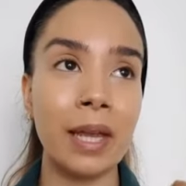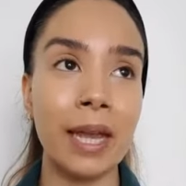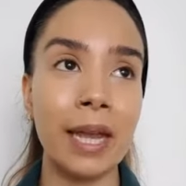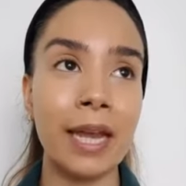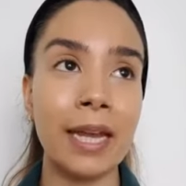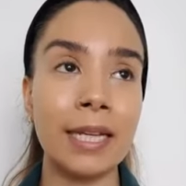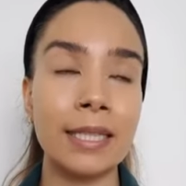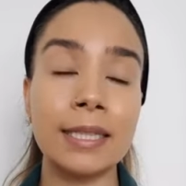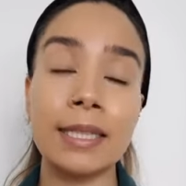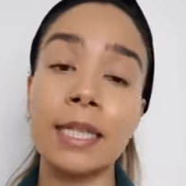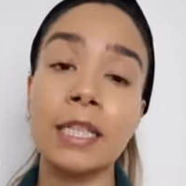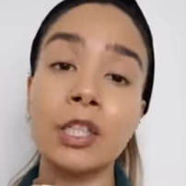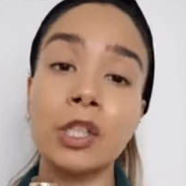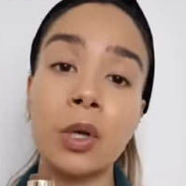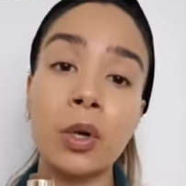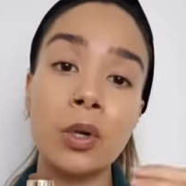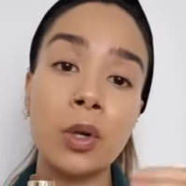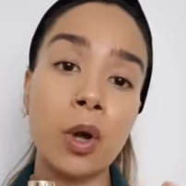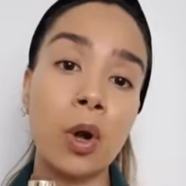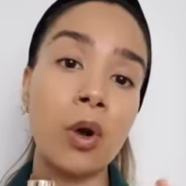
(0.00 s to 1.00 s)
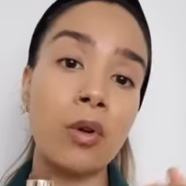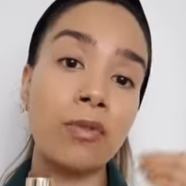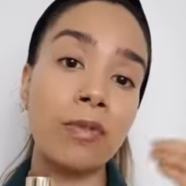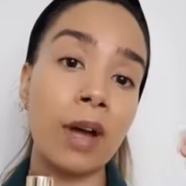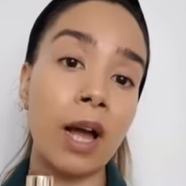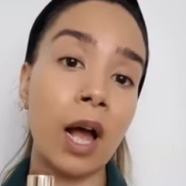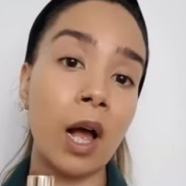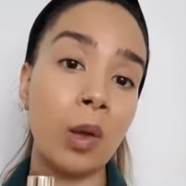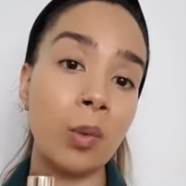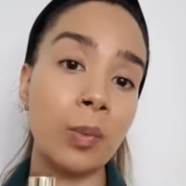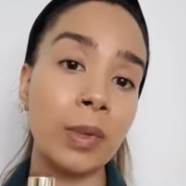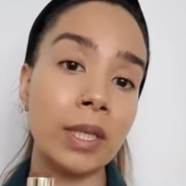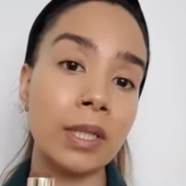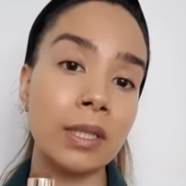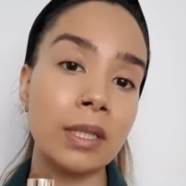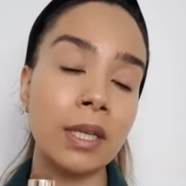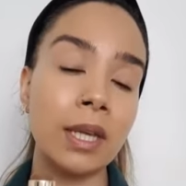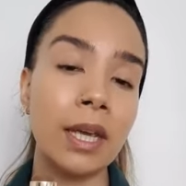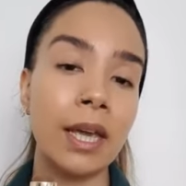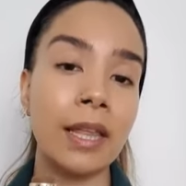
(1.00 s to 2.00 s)
a skin tone over
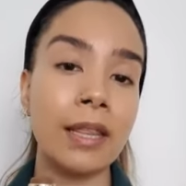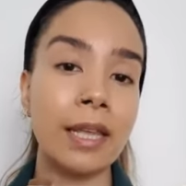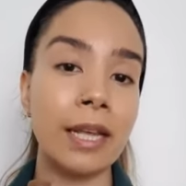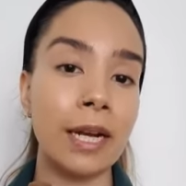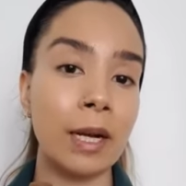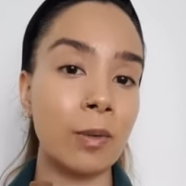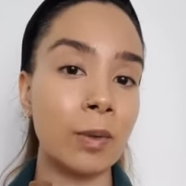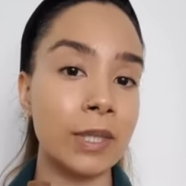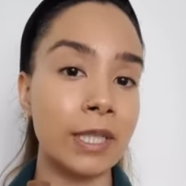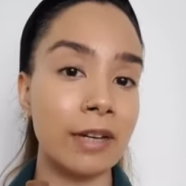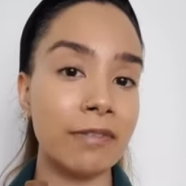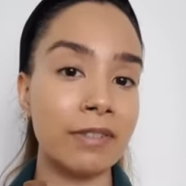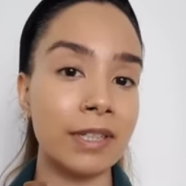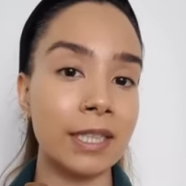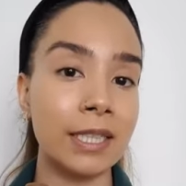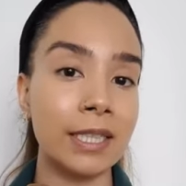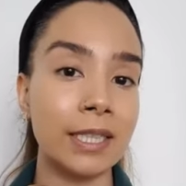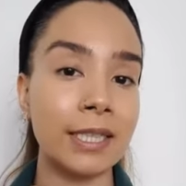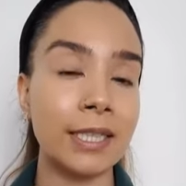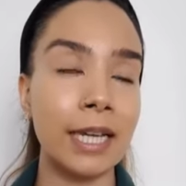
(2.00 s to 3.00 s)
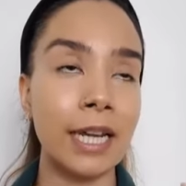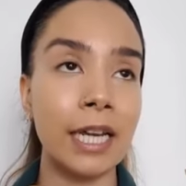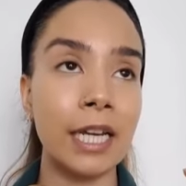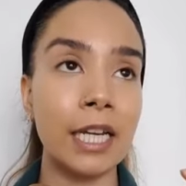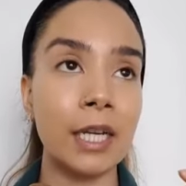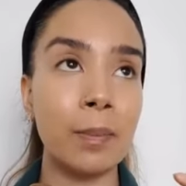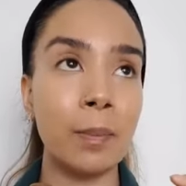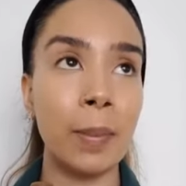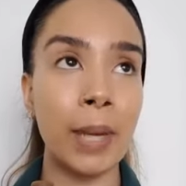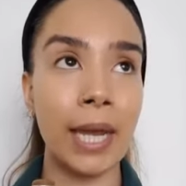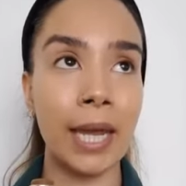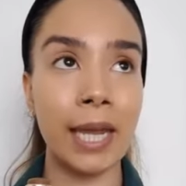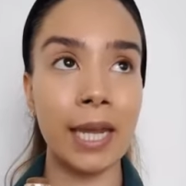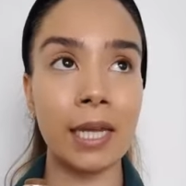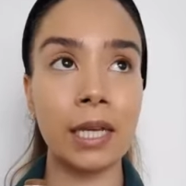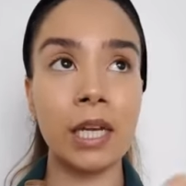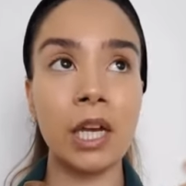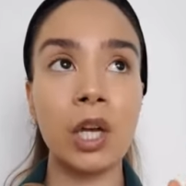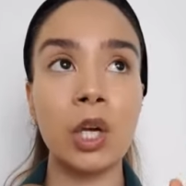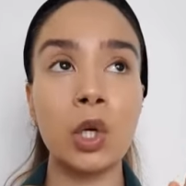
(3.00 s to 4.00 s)
almond, then I would definitely say
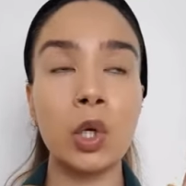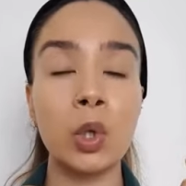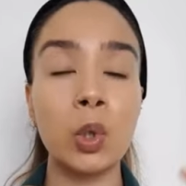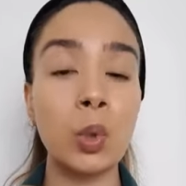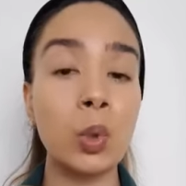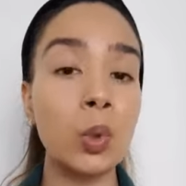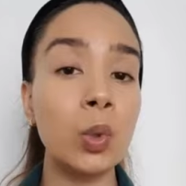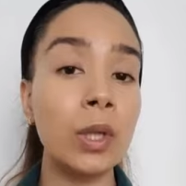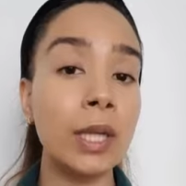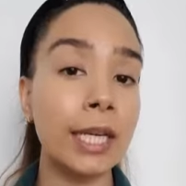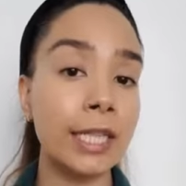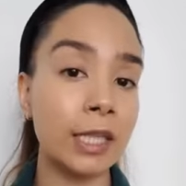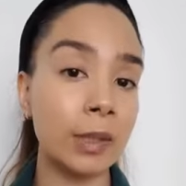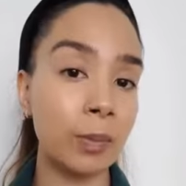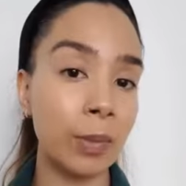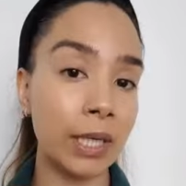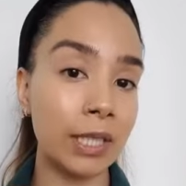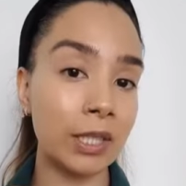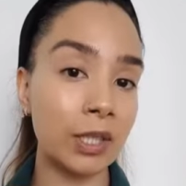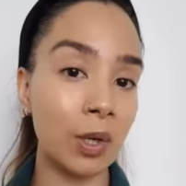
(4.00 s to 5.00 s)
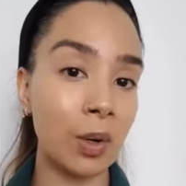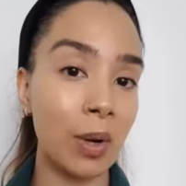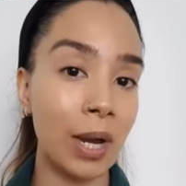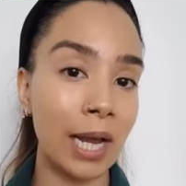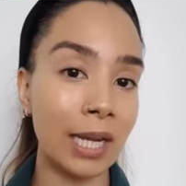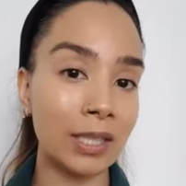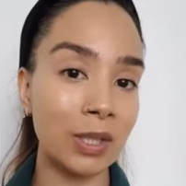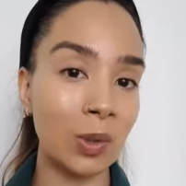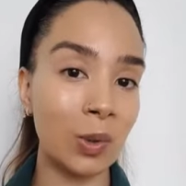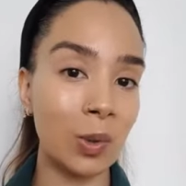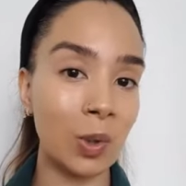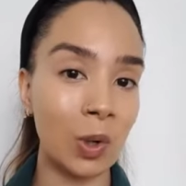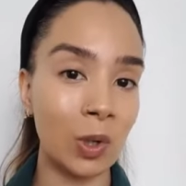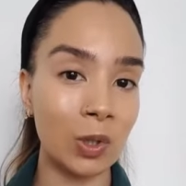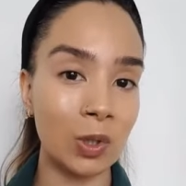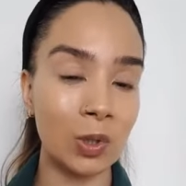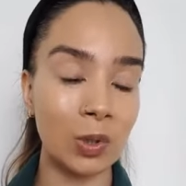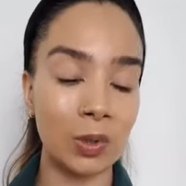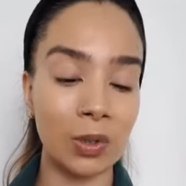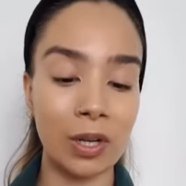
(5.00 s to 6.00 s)
pick Cool Espresso as your
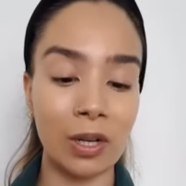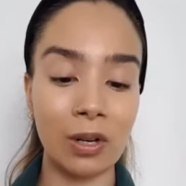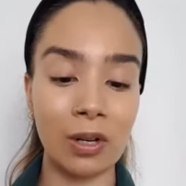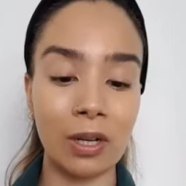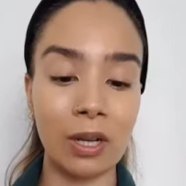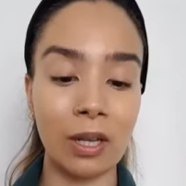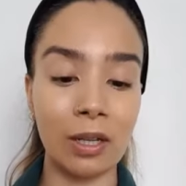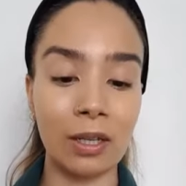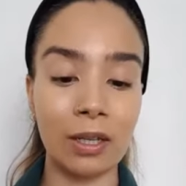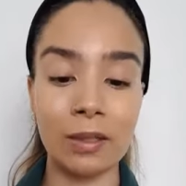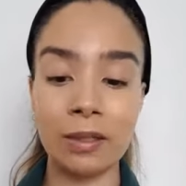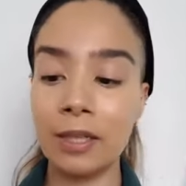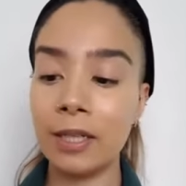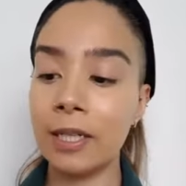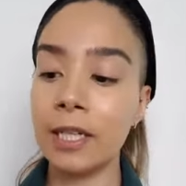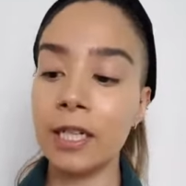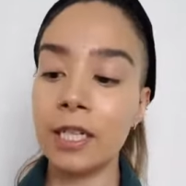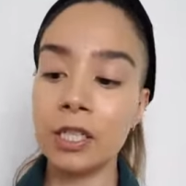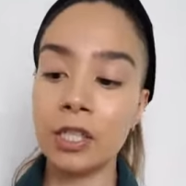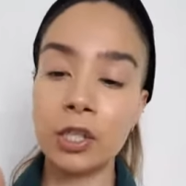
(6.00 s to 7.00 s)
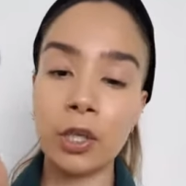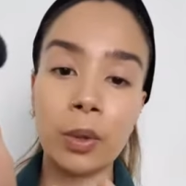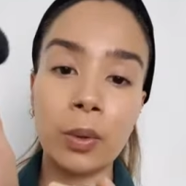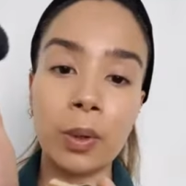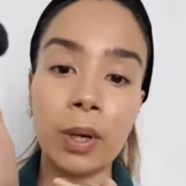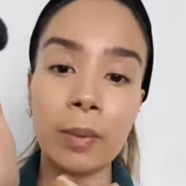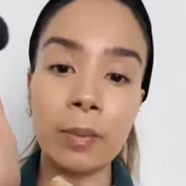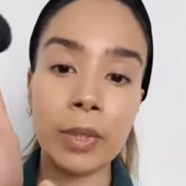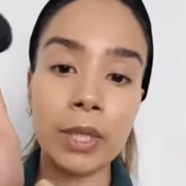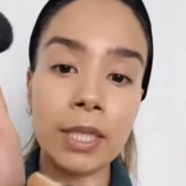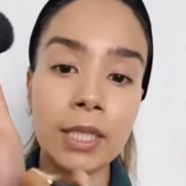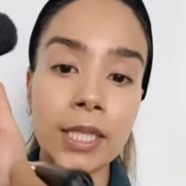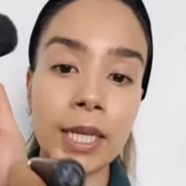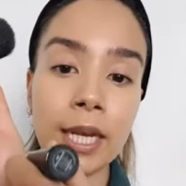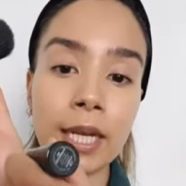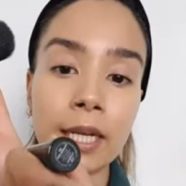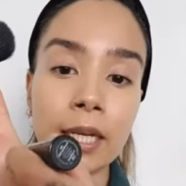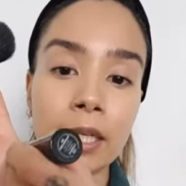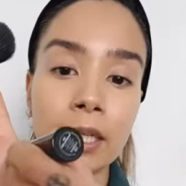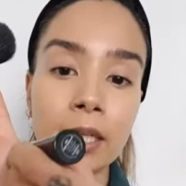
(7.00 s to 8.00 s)
contour color. So I'm going to
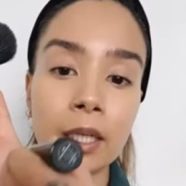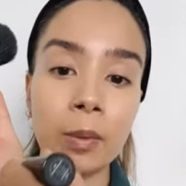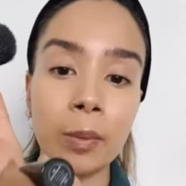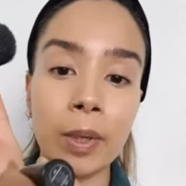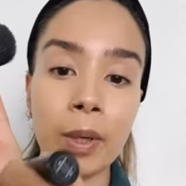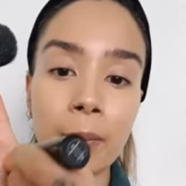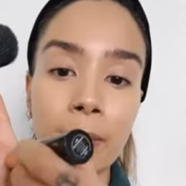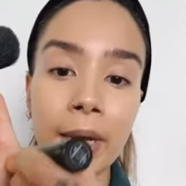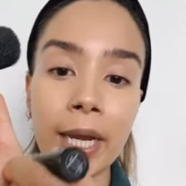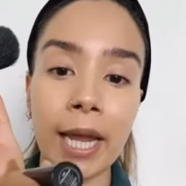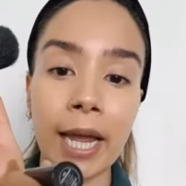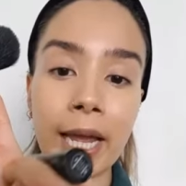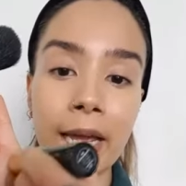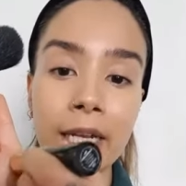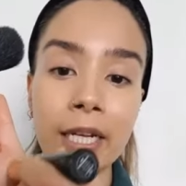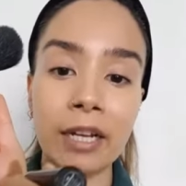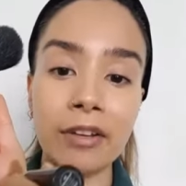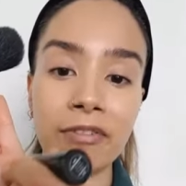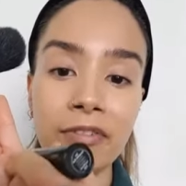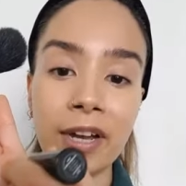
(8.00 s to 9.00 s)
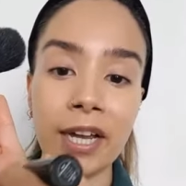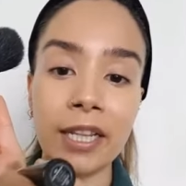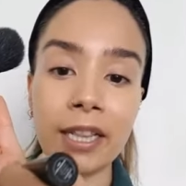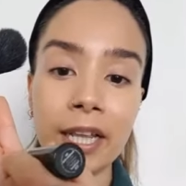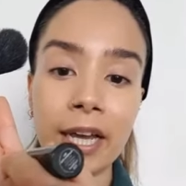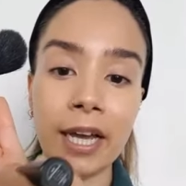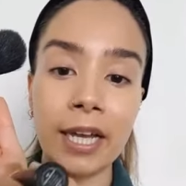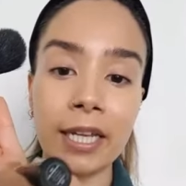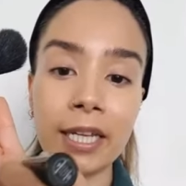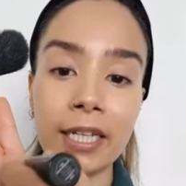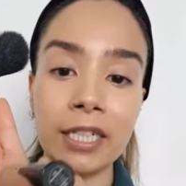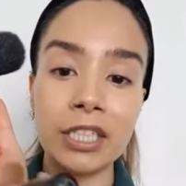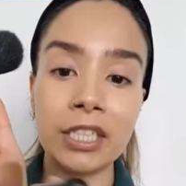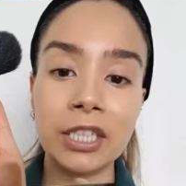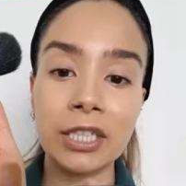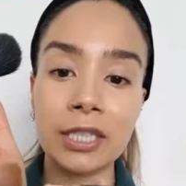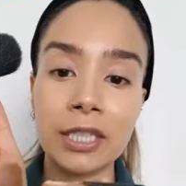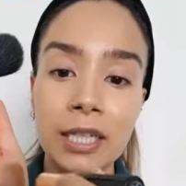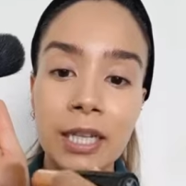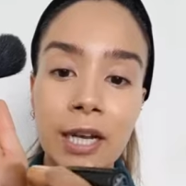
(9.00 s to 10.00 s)
take a little bit on my hand. I find that it
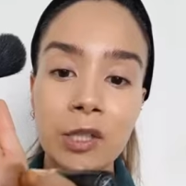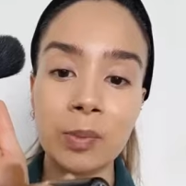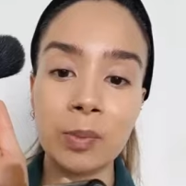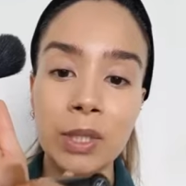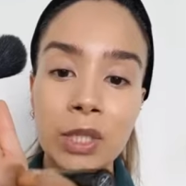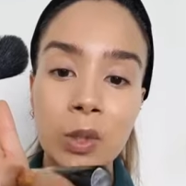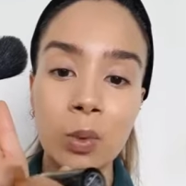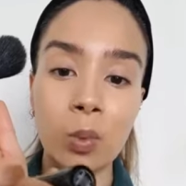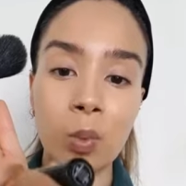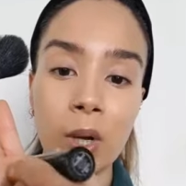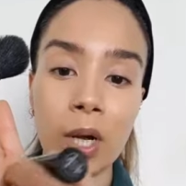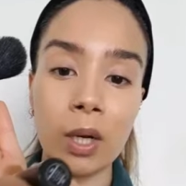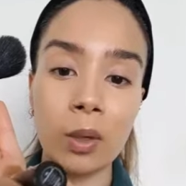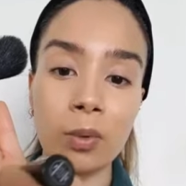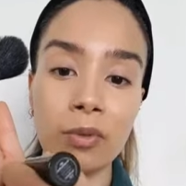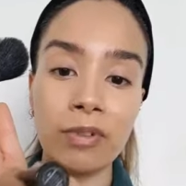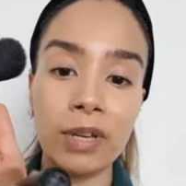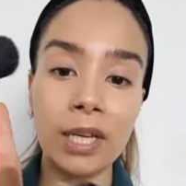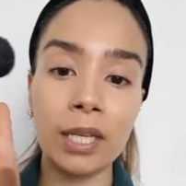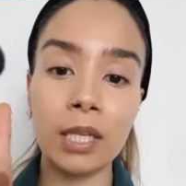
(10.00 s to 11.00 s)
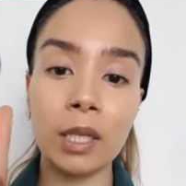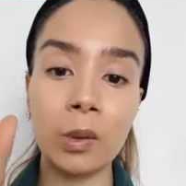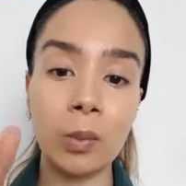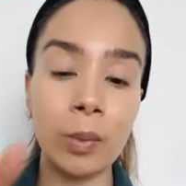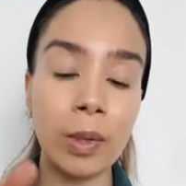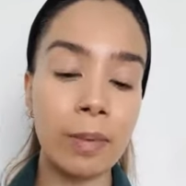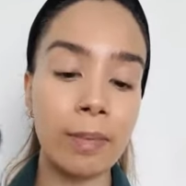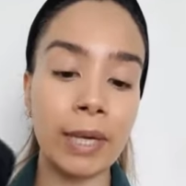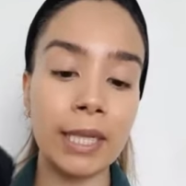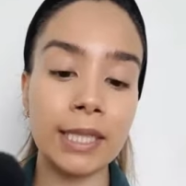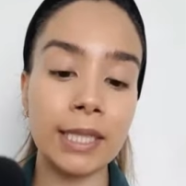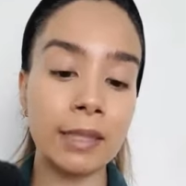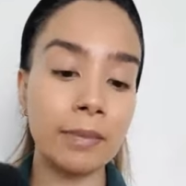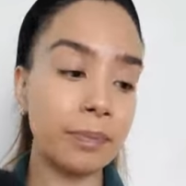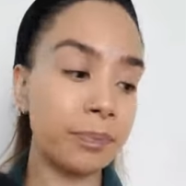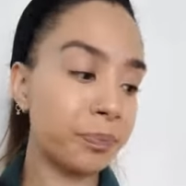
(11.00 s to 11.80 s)
just allows me to work with it a little bit better.